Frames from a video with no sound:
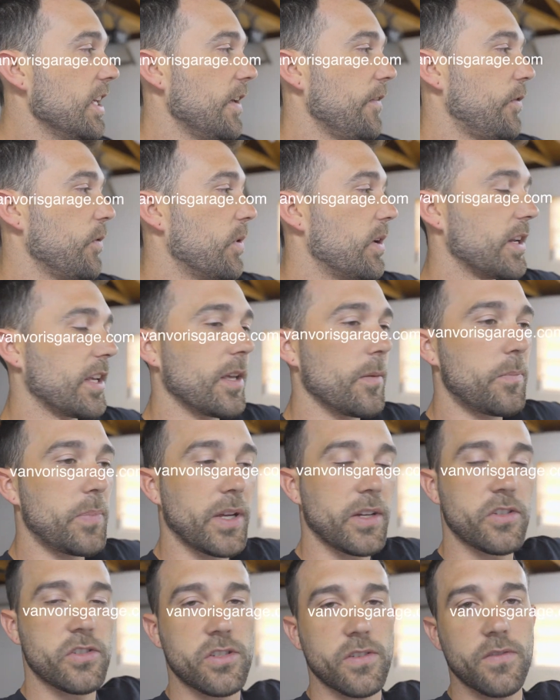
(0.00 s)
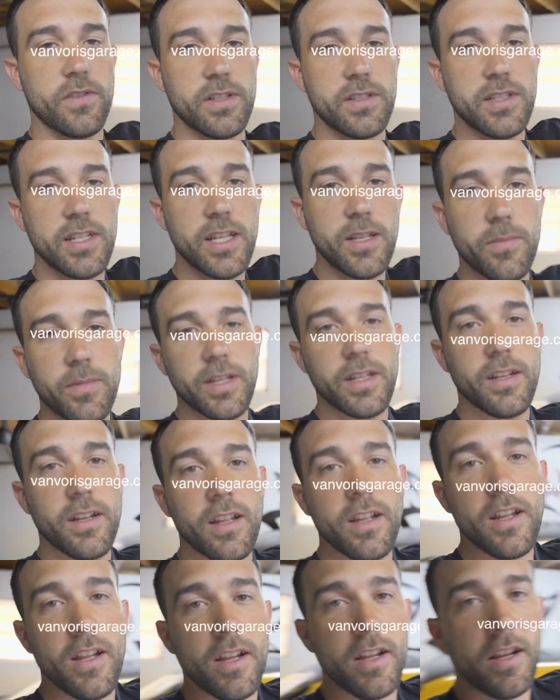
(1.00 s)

If you want to get pictures of the Demon,